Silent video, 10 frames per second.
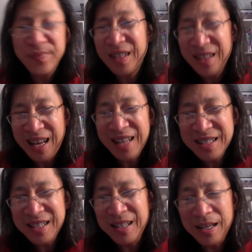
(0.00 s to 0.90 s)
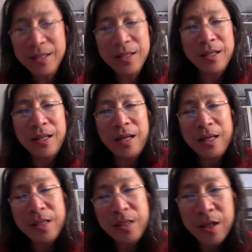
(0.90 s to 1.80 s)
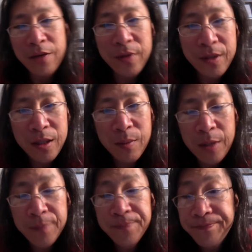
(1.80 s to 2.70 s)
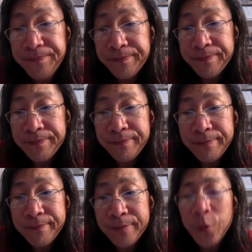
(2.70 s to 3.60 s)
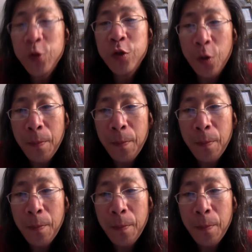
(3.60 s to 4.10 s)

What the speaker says: Lots and lots and lots of stuff to think about. So